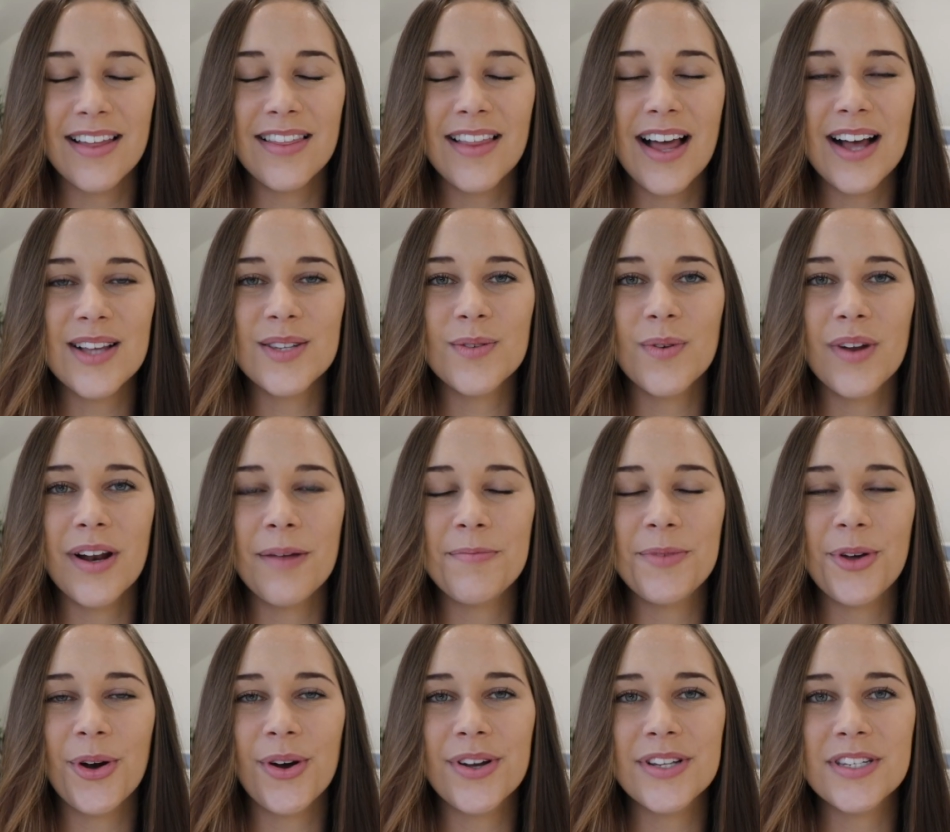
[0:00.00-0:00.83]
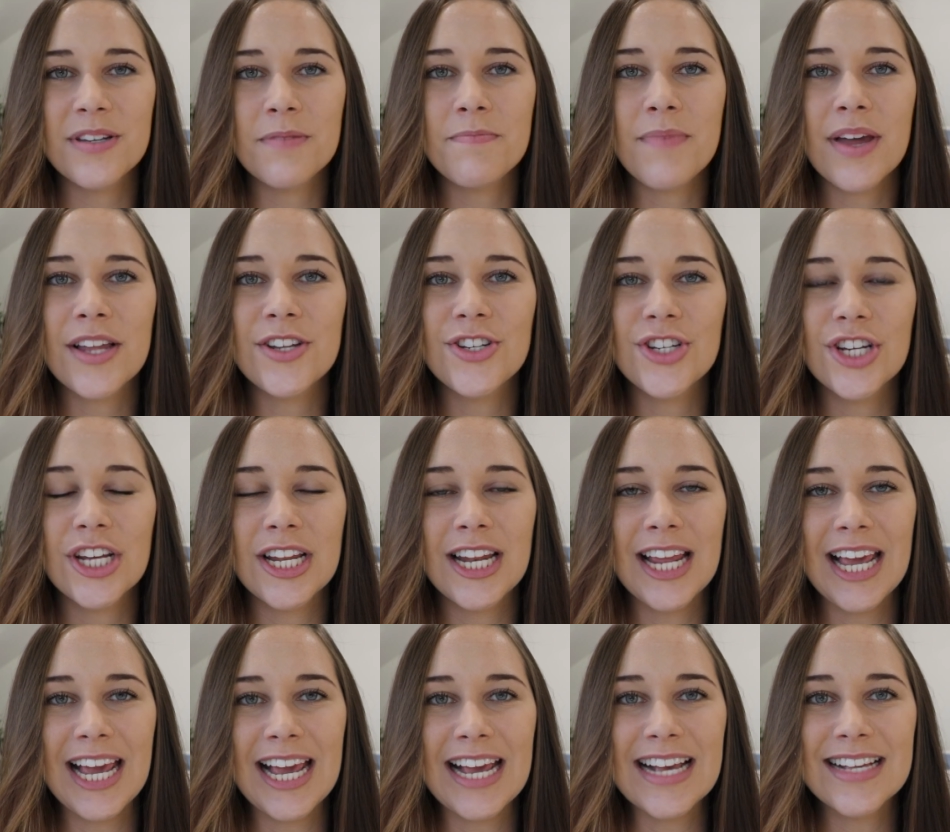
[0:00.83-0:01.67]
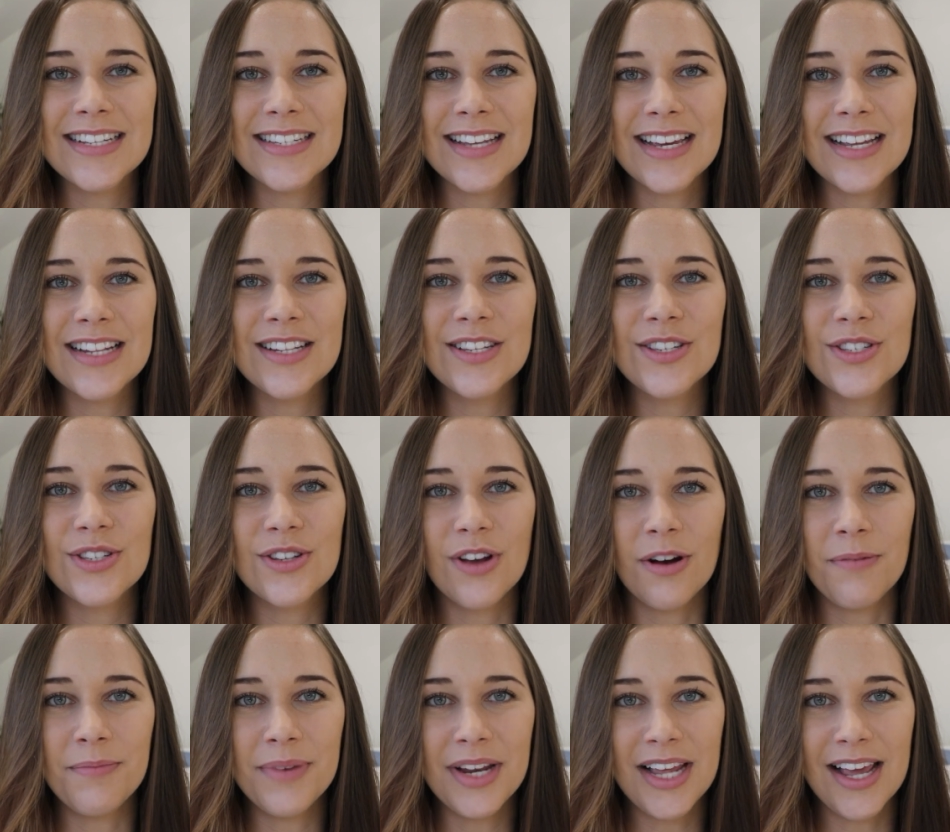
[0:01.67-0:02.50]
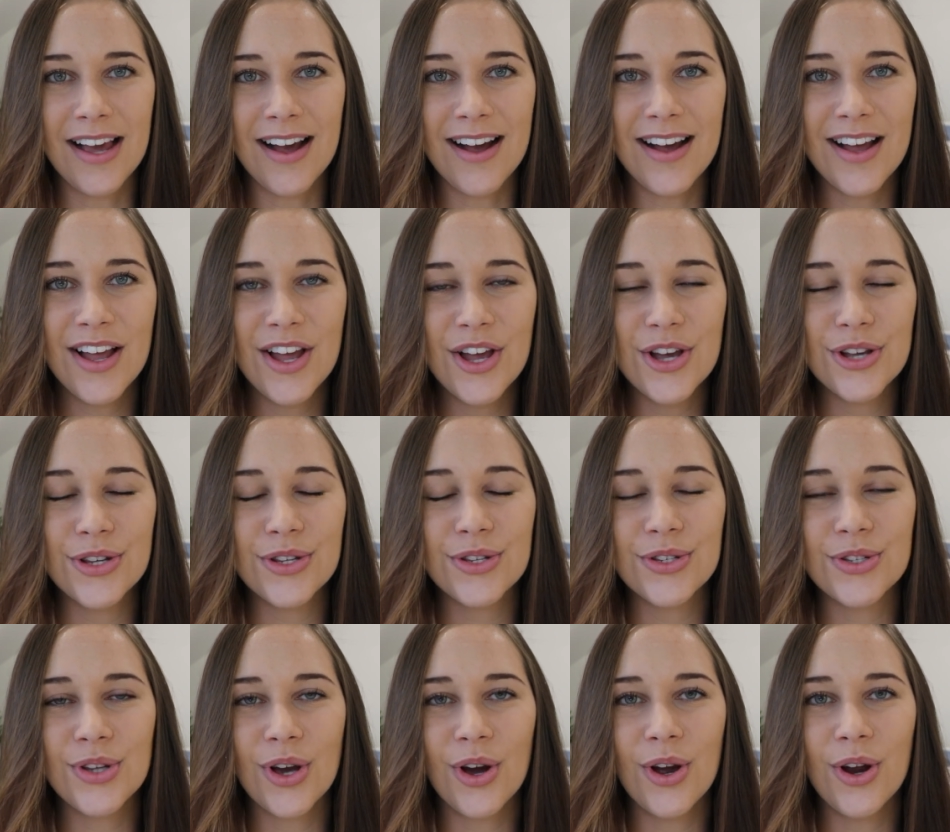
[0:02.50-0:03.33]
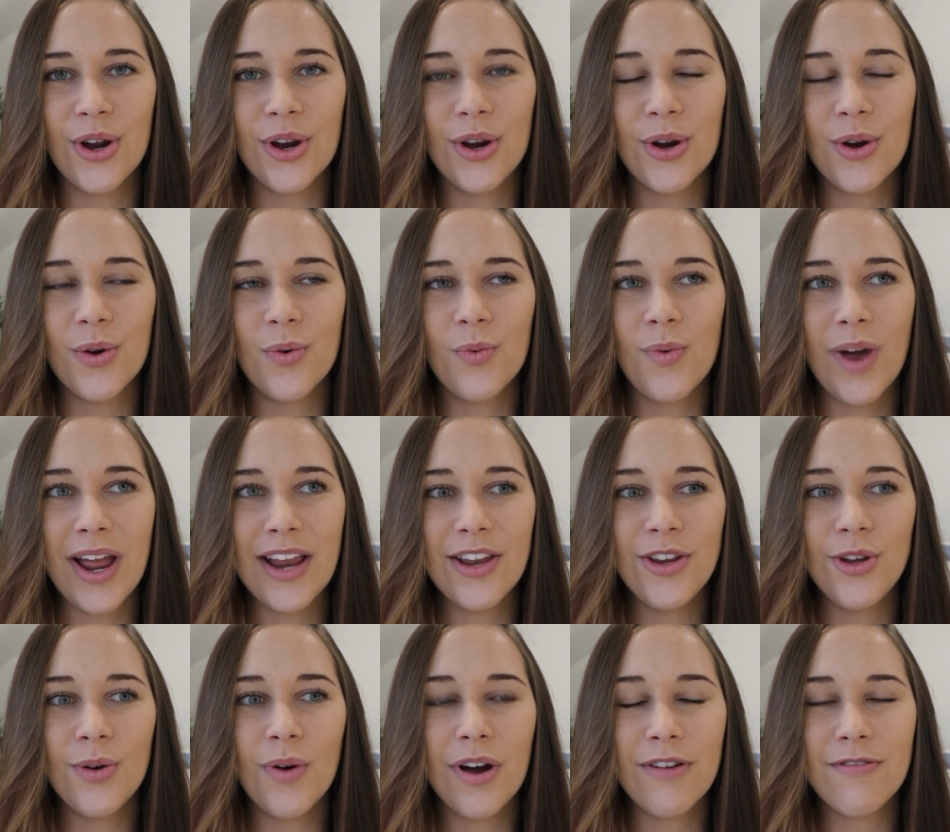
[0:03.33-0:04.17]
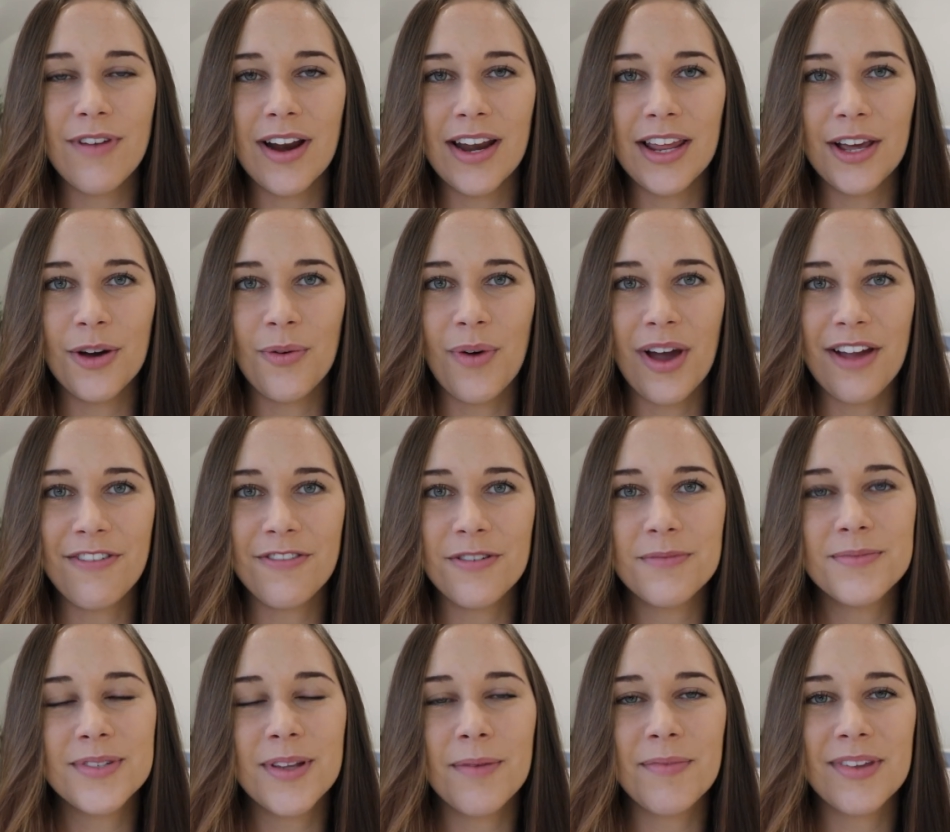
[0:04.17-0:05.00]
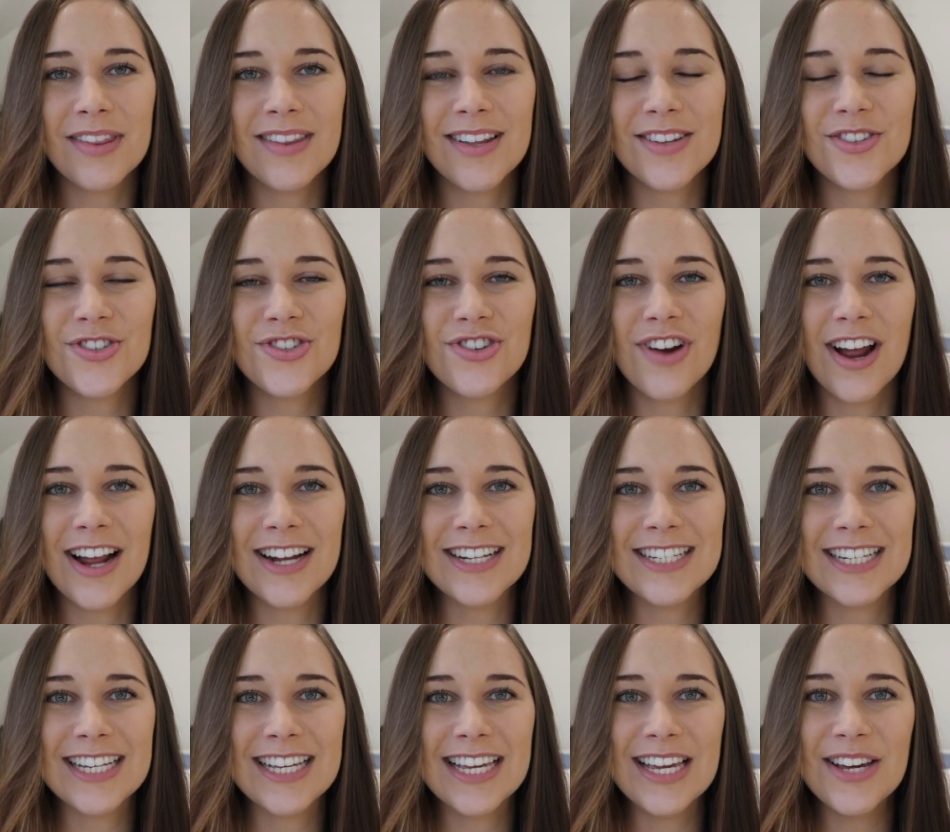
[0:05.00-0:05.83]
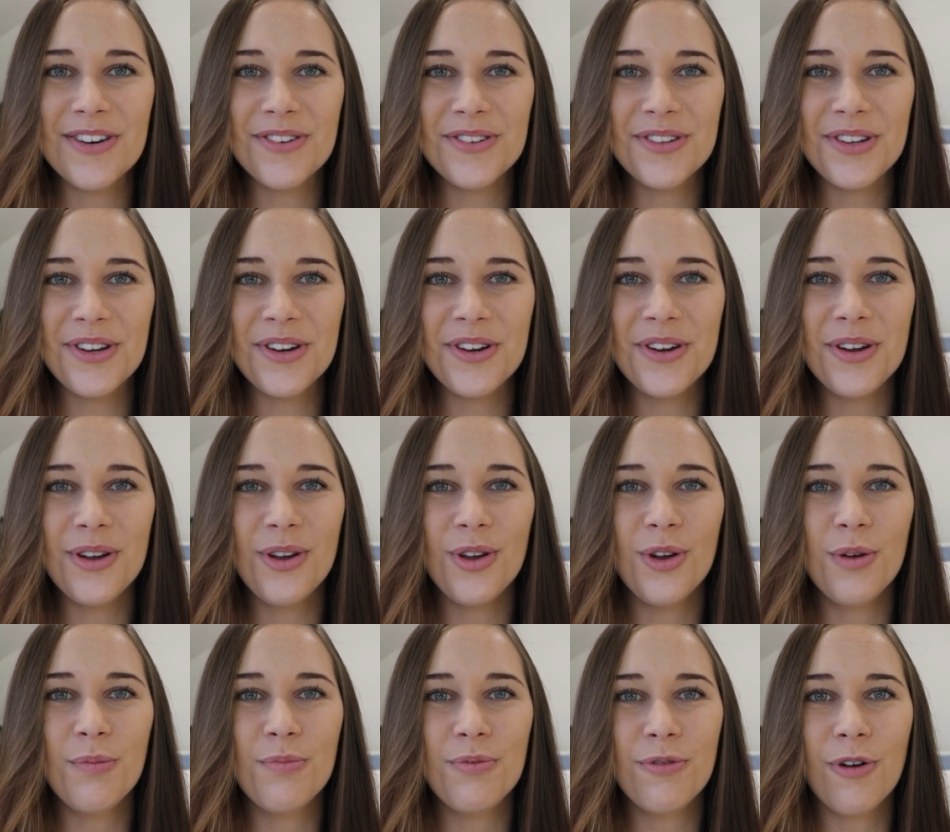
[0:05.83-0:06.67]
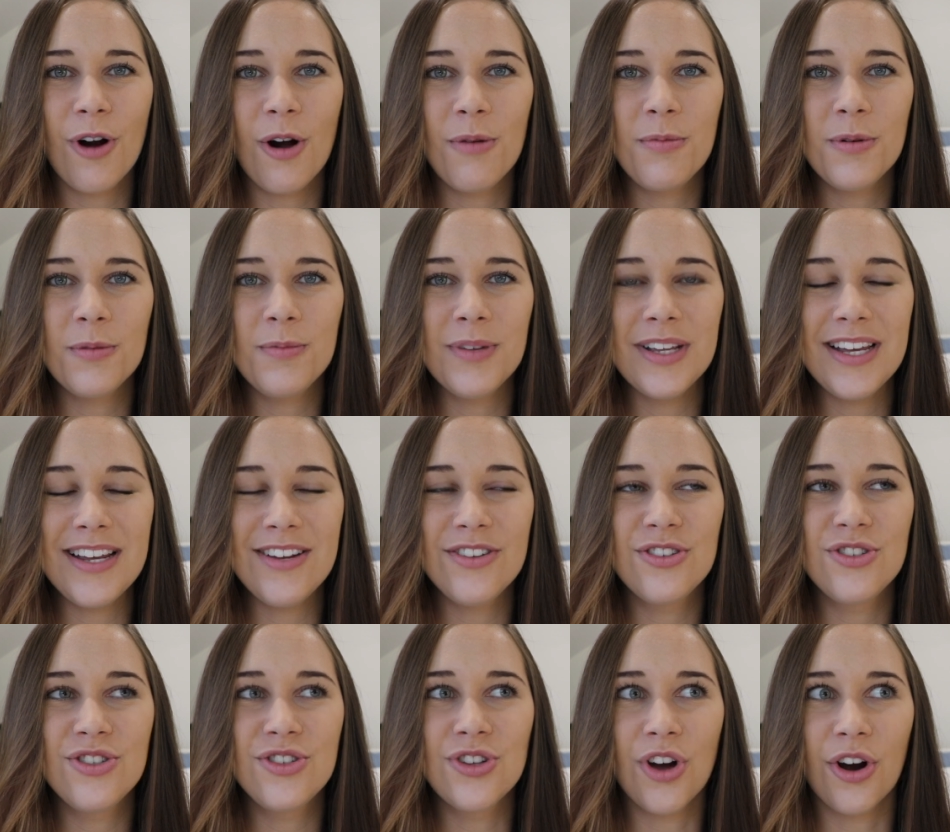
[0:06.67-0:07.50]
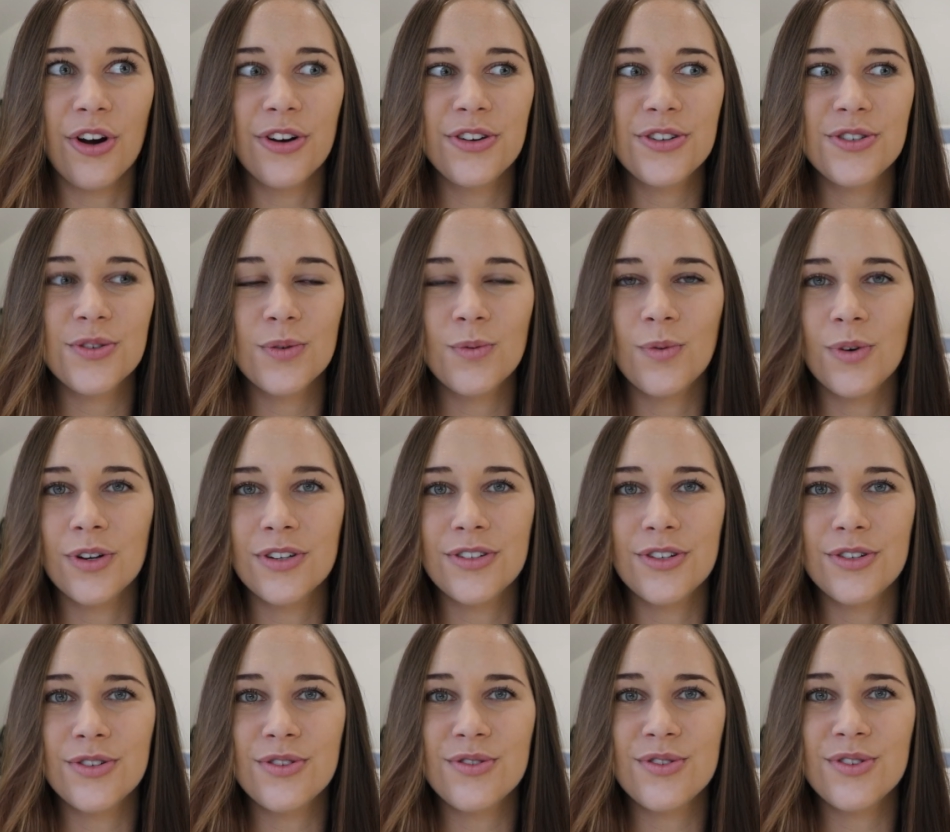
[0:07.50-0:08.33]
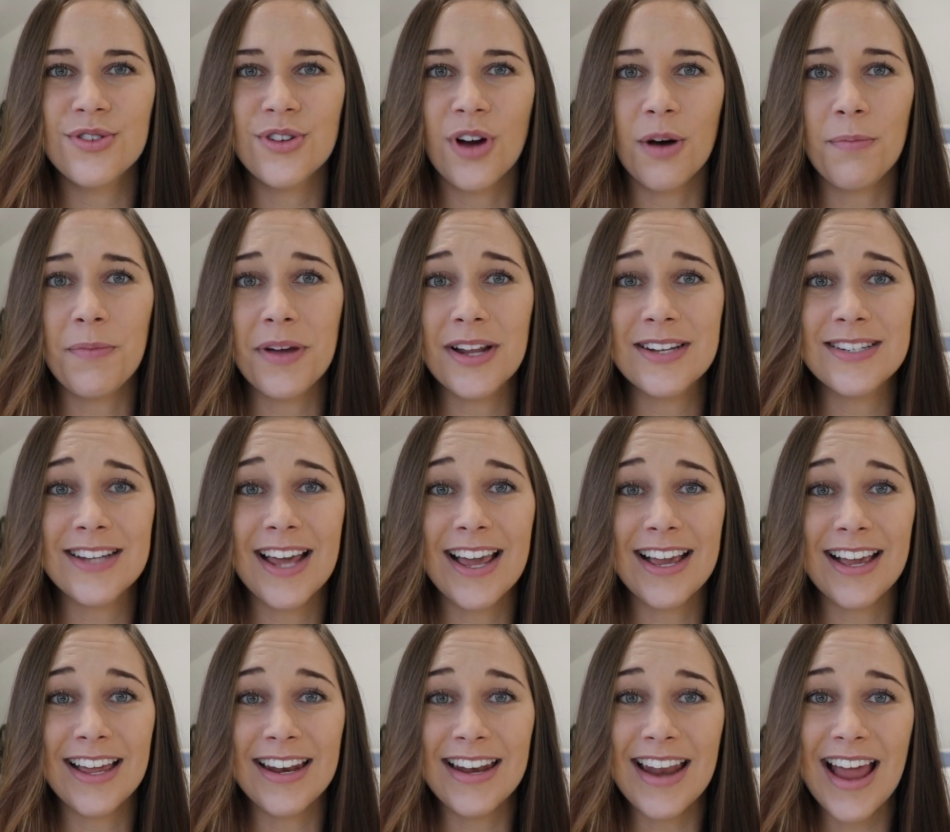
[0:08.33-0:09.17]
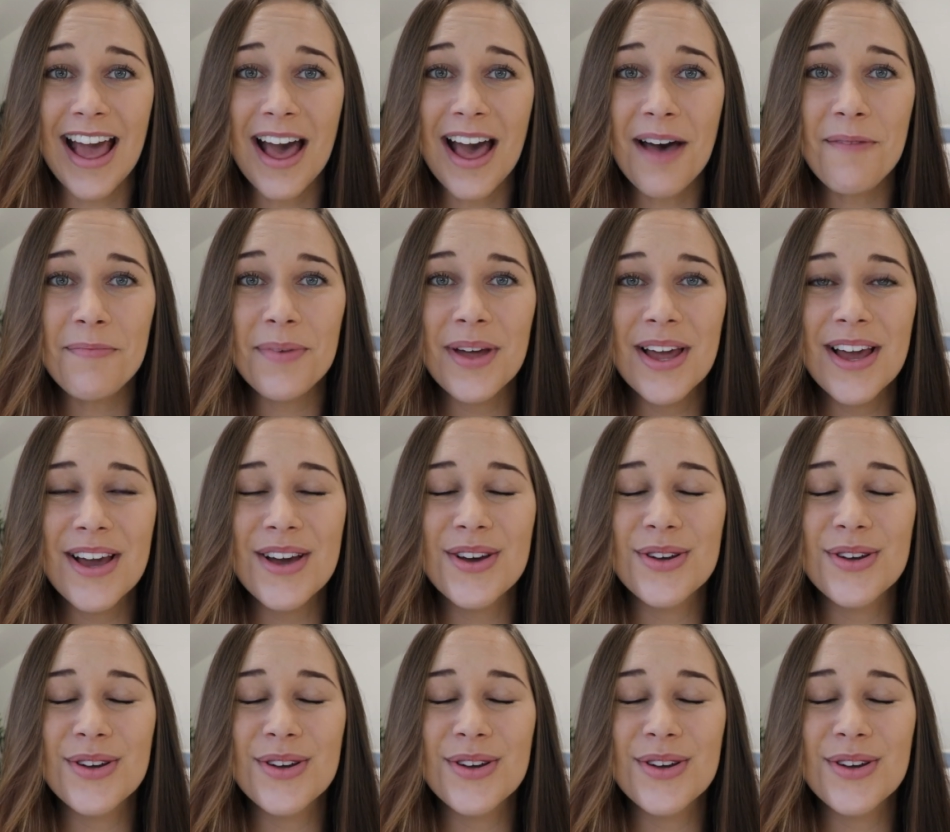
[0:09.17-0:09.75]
The last one I'm going to mention is insomnia. So when you are running away from something that's trying to kill you, you probably don't want to stop and take a nap.